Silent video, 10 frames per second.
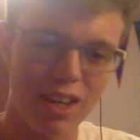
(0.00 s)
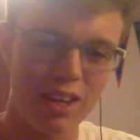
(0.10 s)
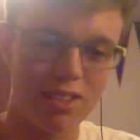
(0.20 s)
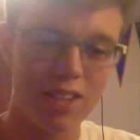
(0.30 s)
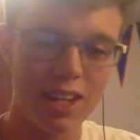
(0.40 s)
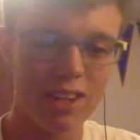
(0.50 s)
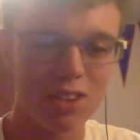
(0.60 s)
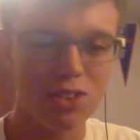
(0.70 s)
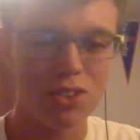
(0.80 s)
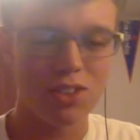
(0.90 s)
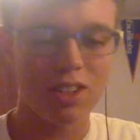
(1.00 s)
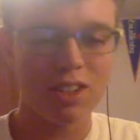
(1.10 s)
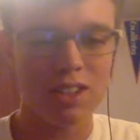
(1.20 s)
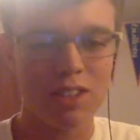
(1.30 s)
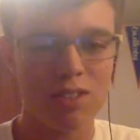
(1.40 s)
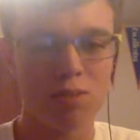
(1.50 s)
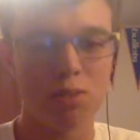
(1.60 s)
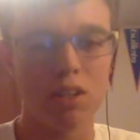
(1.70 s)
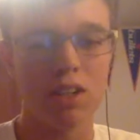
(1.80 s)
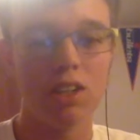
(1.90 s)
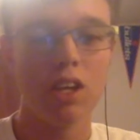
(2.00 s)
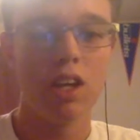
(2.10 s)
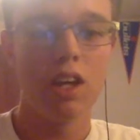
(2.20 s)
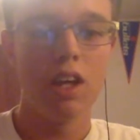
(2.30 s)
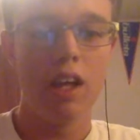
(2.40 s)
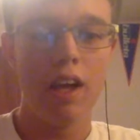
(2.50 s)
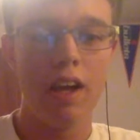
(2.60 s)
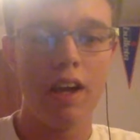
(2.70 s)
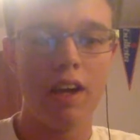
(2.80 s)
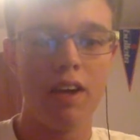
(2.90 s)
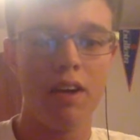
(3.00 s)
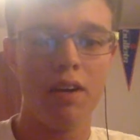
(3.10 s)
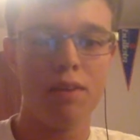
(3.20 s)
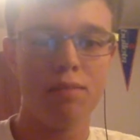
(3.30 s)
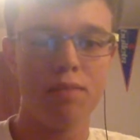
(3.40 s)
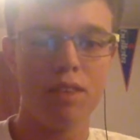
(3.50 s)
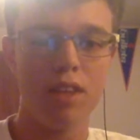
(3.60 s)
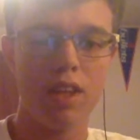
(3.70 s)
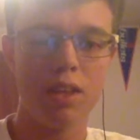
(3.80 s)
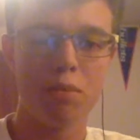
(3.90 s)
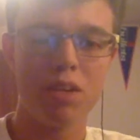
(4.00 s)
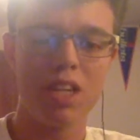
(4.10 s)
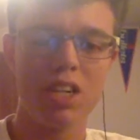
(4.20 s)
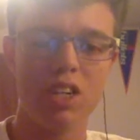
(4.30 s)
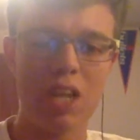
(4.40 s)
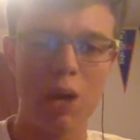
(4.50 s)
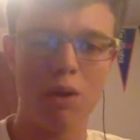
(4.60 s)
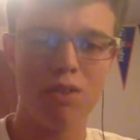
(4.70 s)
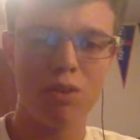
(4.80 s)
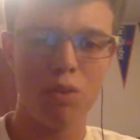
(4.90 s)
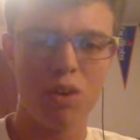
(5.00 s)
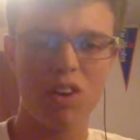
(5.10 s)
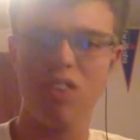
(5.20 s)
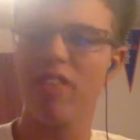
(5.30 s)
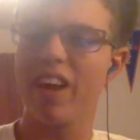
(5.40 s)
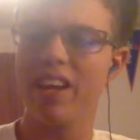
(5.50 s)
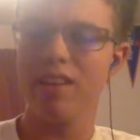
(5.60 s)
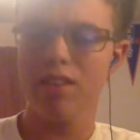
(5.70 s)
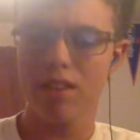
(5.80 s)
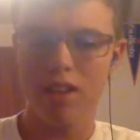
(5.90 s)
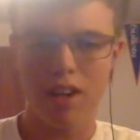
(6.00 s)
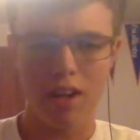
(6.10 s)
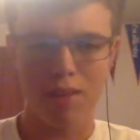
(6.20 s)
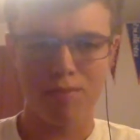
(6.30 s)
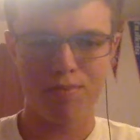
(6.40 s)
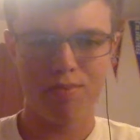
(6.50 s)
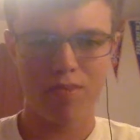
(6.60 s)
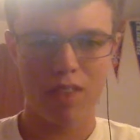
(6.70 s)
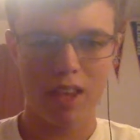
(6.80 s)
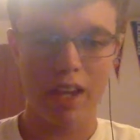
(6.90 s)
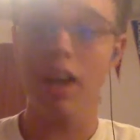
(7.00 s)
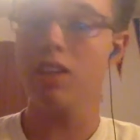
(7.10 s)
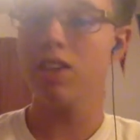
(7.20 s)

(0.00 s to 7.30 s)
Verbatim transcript: got a like on it too, so that, that's pretty nice. And uh, the predictions, however, weren't great. Um, I got